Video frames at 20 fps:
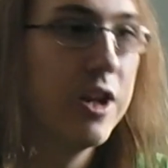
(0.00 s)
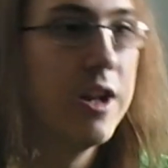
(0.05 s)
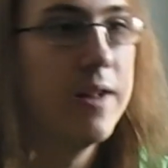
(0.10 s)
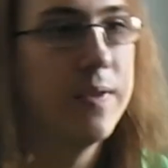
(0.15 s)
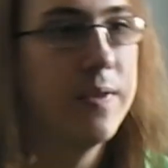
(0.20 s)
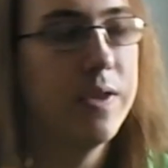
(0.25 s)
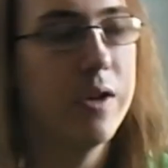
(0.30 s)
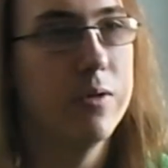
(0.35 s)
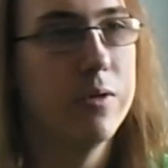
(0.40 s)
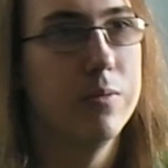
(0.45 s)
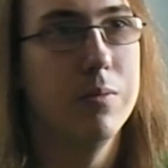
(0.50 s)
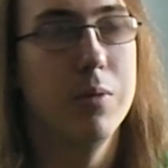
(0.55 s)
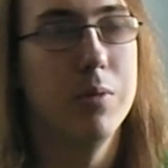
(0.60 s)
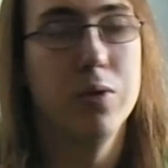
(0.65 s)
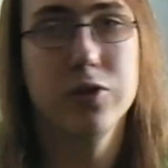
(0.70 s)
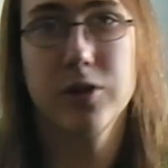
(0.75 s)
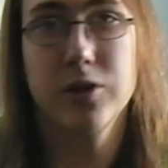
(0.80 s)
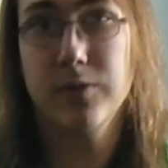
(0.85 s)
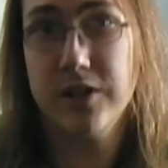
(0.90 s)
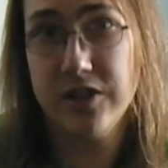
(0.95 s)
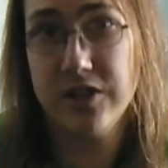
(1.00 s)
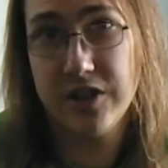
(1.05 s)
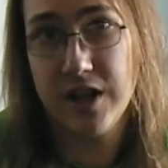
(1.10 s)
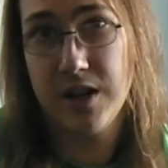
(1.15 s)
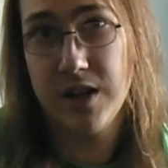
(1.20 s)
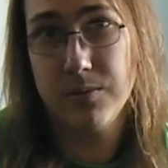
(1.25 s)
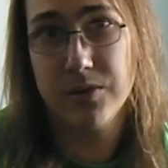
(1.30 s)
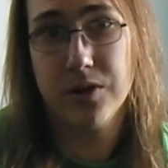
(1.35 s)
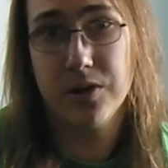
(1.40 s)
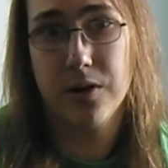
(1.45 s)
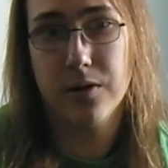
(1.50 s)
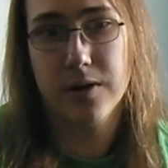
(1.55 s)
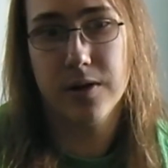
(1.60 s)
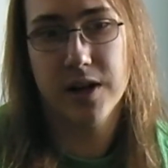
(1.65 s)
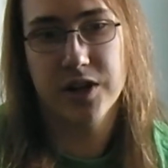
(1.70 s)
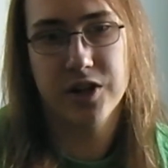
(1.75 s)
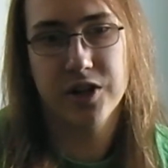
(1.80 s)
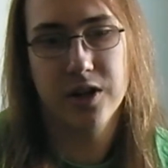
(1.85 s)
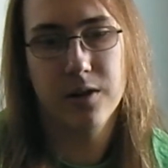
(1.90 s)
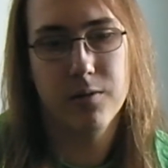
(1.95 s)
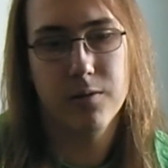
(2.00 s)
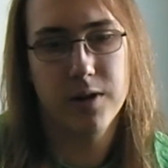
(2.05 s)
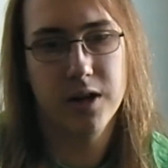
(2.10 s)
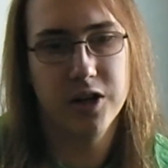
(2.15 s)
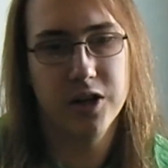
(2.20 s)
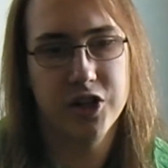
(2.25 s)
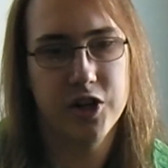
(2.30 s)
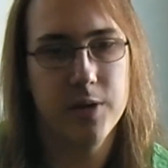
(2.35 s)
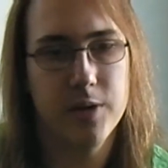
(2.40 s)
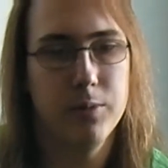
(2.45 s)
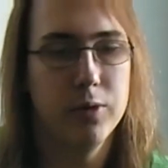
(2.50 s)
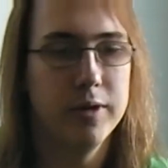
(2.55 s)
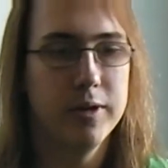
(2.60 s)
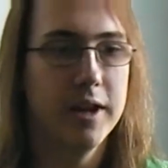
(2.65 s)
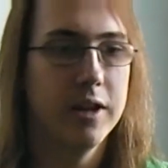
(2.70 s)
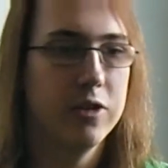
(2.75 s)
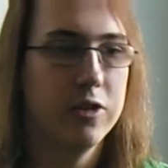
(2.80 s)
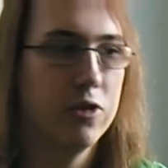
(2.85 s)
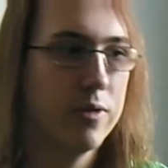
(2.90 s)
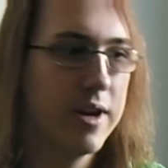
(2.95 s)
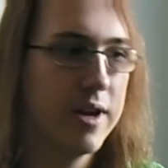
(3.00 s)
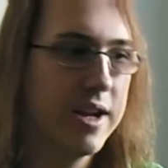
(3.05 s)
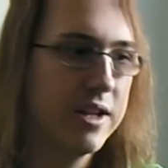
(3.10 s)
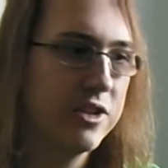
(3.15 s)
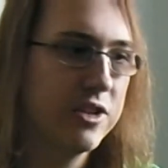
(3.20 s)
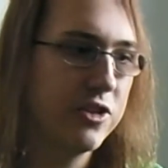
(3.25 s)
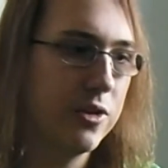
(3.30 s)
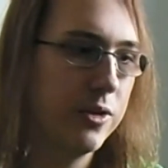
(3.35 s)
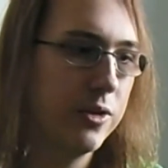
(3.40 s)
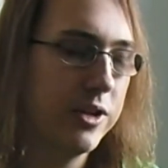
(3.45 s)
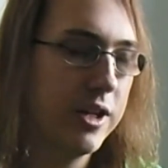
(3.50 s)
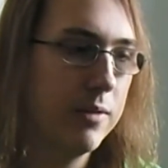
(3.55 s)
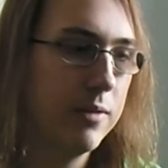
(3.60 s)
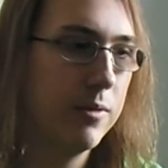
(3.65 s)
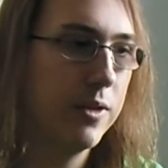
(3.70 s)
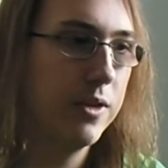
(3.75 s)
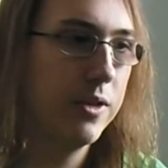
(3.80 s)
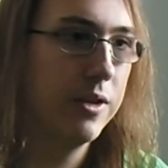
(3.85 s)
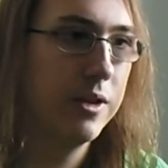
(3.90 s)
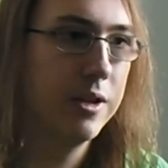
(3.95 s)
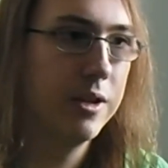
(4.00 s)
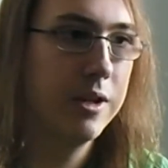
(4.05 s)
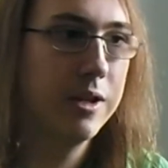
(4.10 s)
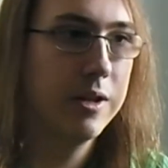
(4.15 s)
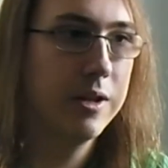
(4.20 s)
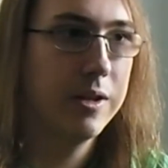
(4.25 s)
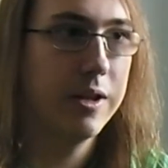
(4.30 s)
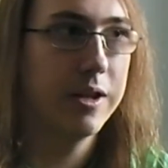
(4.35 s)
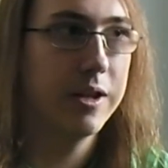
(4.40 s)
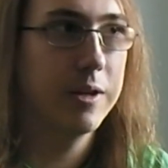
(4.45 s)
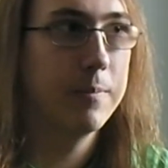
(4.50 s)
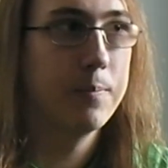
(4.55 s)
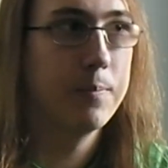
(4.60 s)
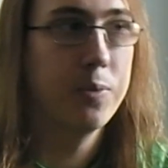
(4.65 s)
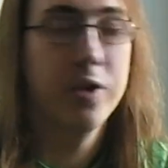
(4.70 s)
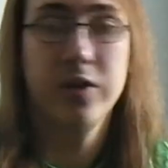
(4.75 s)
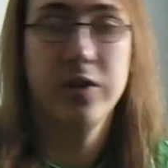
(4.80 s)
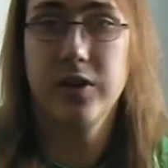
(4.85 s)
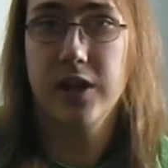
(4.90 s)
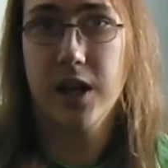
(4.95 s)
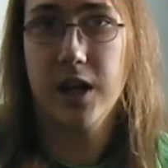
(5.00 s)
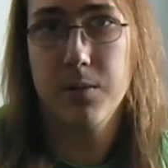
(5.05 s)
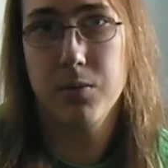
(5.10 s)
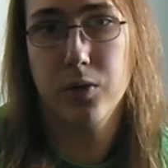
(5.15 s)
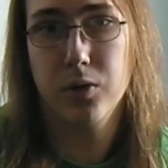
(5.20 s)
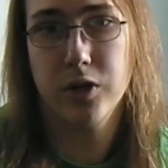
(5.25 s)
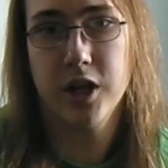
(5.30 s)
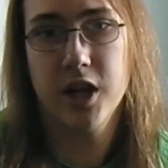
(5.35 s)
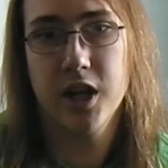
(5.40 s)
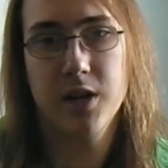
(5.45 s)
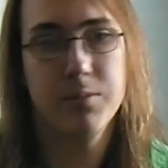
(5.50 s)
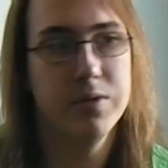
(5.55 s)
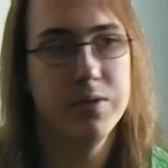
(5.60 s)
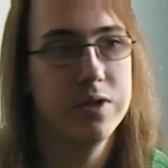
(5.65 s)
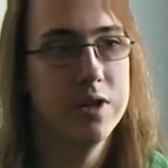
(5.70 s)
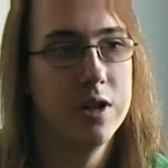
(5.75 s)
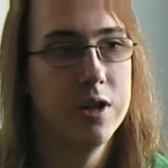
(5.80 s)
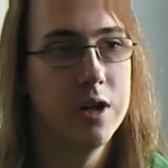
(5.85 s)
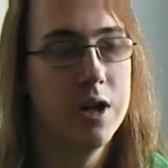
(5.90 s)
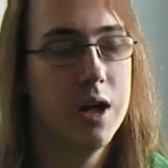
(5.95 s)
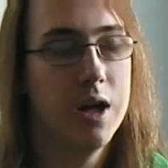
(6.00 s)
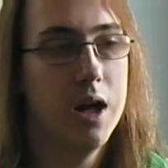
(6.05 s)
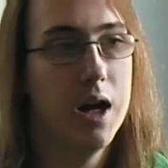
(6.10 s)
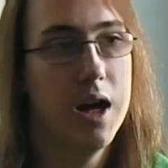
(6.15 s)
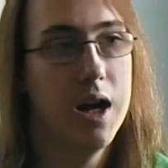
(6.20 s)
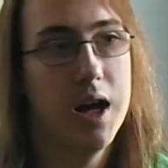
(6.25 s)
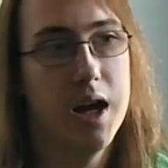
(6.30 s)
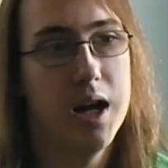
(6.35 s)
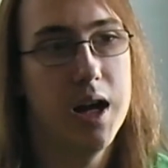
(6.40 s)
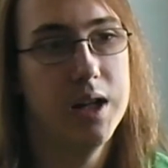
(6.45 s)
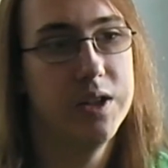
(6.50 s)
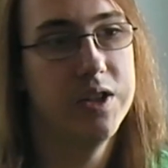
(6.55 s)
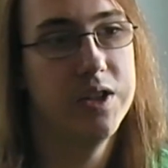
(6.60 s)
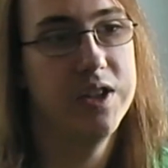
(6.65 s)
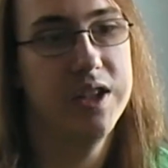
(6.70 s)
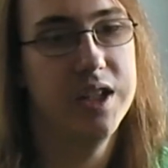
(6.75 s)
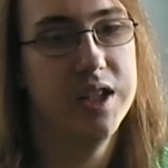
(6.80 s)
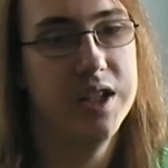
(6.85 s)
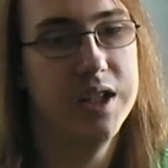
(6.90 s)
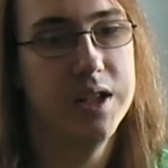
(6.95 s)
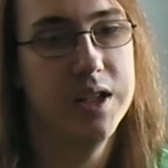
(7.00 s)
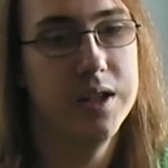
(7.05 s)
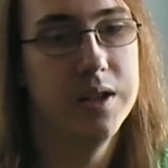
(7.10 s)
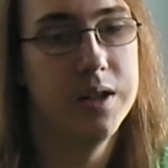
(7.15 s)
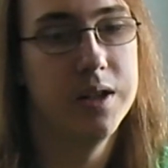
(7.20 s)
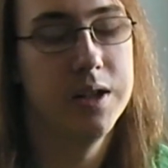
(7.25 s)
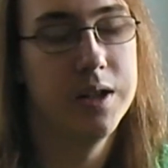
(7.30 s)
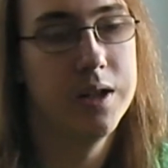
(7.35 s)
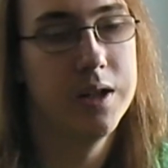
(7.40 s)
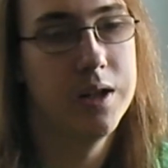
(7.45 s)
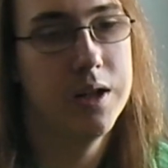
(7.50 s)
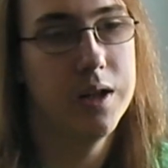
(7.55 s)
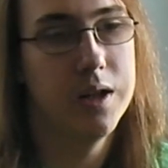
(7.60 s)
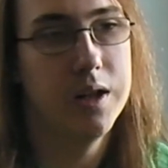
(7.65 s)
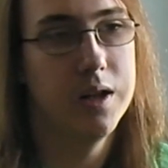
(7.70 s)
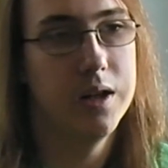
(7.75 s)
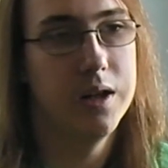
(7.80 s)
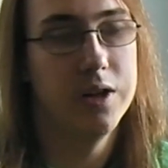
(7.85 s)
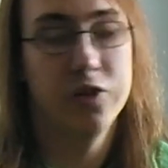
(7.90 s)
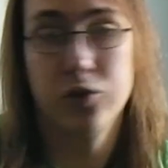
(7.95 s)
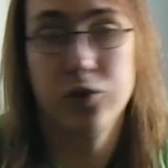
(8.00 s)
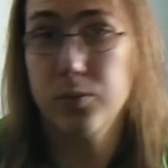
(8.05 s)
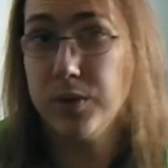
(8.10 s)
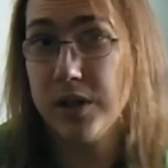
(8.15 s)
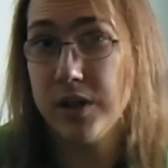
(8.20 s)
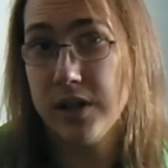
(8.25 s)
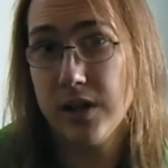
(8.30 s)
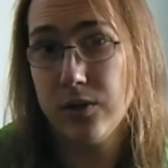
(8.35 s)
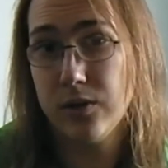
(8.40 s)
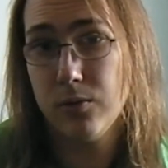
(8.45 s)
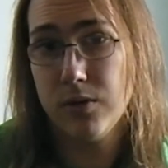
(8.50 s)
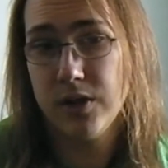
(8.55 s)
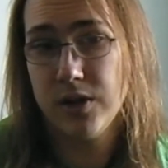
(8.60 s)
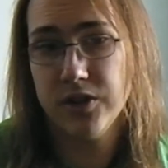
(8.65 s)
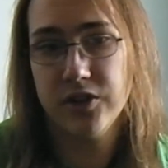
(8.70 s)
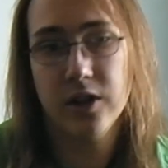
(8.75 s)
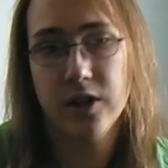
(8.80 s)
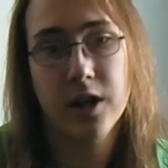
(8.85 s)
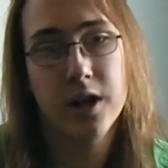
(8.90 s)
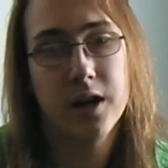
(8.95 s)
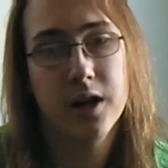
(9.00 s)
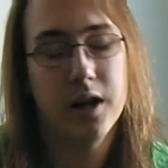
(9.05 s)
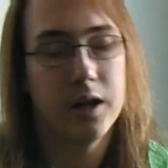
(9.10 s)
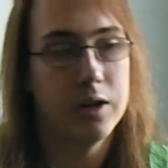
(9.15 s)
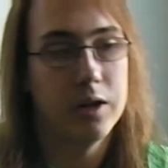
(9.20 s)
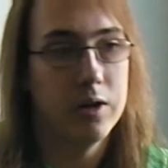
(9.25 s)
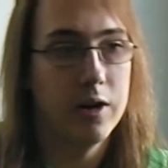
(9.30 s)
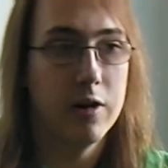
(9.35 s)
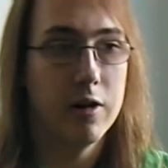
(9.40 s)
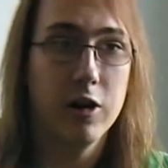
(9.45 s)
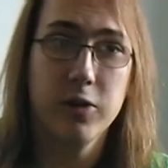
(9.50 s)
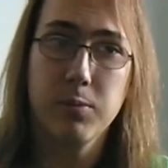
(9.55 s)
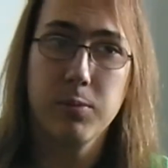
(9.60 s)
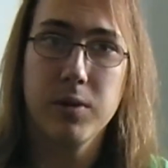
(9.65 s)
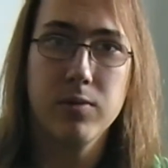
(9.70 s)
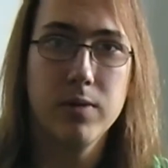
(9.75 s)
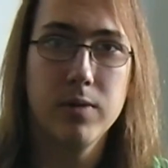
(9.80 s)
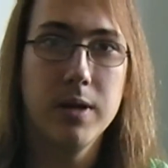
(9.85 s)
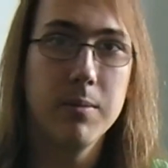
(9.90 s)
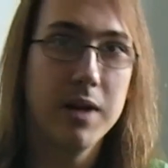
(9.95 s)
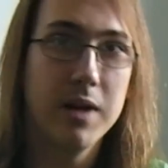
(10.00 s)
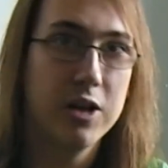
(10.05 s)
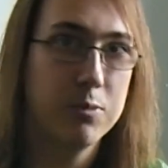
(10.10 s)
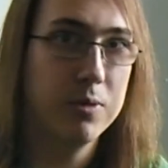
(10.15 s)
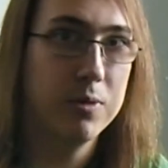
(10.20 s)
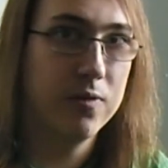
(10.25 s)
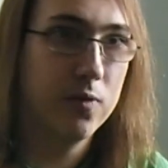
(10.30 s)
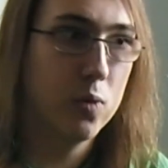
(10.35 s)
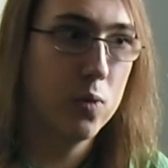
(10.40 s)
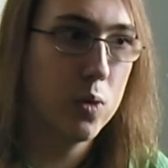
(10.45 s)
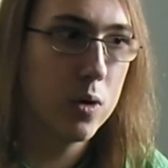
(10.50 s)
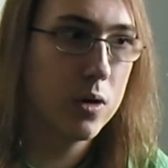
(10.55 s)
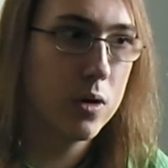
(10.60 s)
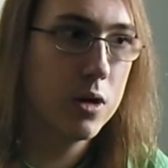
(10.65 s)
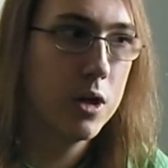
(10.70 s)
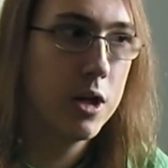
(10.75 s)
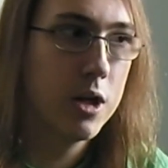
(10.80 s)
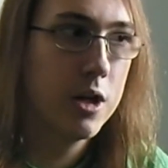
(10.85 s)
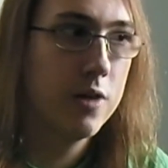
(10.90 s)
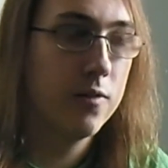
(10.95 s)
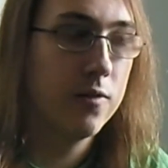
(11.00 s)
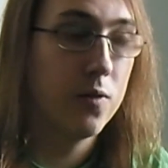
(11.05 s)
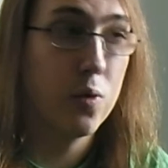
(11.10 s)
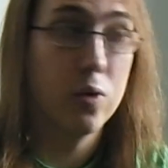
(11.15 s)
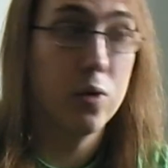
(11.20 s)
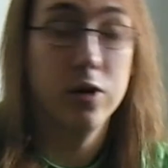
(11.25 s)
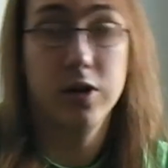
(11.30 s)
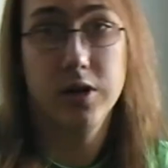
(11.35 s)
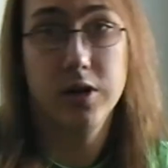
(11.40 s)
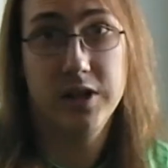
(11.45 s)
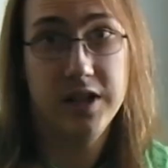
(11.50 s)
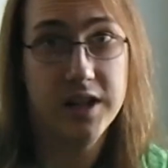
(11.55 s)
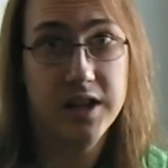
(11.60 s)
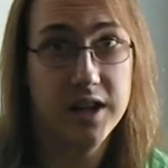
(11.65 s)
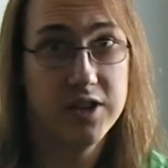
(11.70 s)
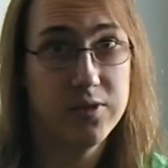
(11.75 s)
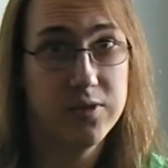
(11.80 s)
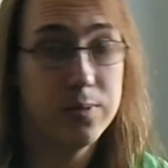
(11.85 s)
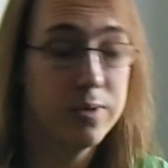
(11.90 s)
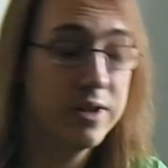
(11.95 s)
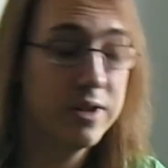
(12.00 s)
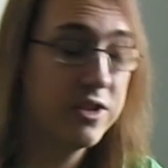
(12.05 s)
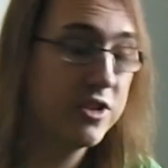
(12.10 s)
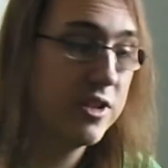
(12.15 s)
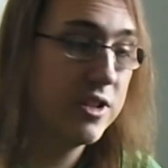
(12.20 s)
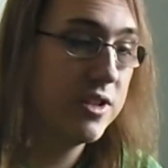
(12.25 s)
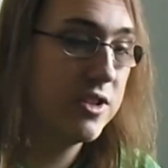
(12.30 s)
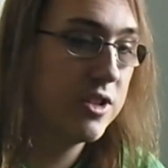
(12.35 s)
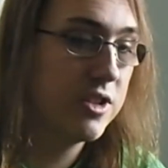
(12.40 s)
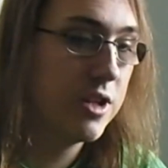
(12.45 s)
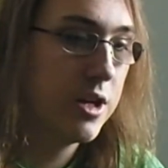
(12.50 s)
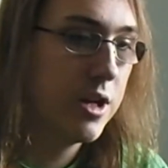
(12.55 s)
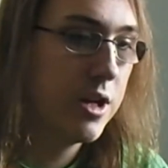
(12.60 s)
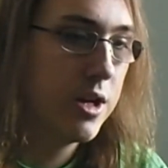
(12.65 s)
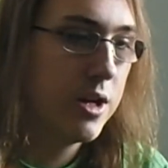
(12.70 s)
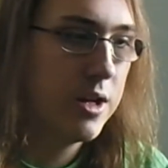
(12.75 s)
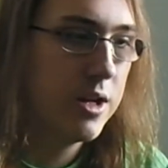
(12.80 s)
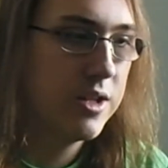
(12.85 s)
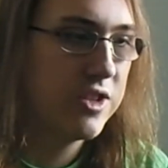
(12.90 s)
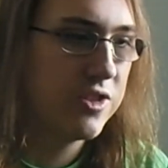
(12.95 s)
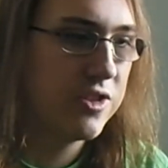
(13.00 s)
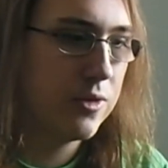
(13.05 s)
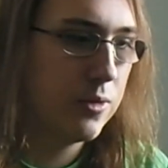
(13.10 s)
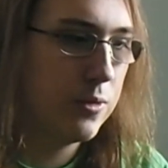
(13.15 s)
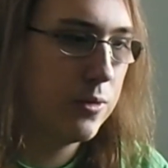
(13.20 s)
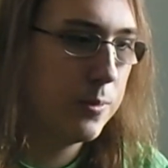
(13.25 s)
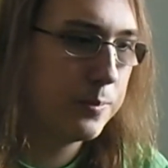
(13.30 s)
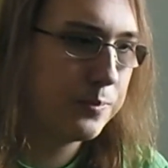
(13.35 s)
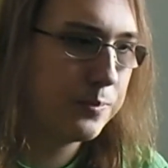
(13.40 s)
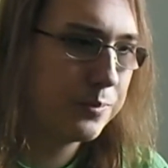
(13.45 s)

Now most of these games are actually really cheap to get your hands on, even like the Game Boy games and the Super Nintendo ones, and there has been remakes before for the DS for instance. So